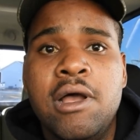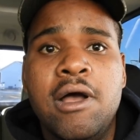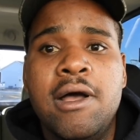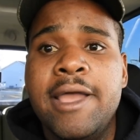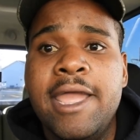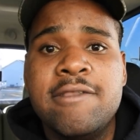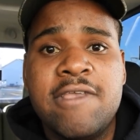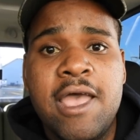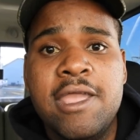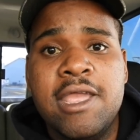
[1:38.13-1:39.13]
Uh, hang
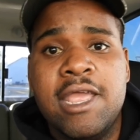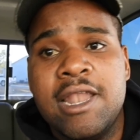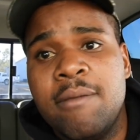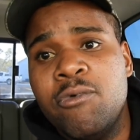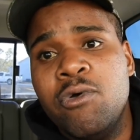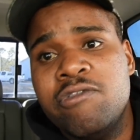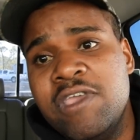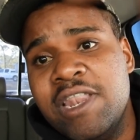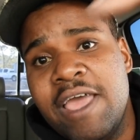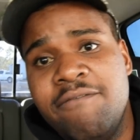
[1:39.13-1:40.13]
tight, and I'm going to
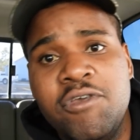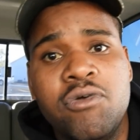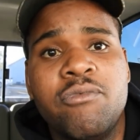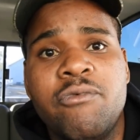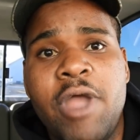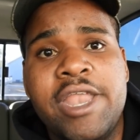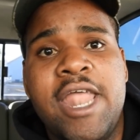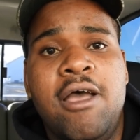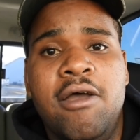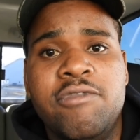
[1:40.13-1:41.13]
get that film right
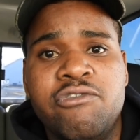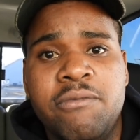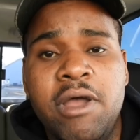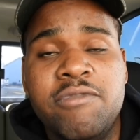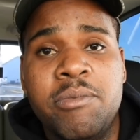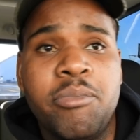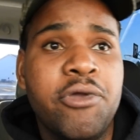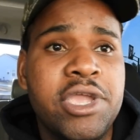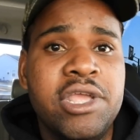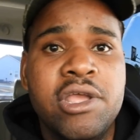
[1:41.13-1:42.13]
now of the of the
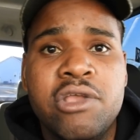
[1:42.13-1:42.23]
pre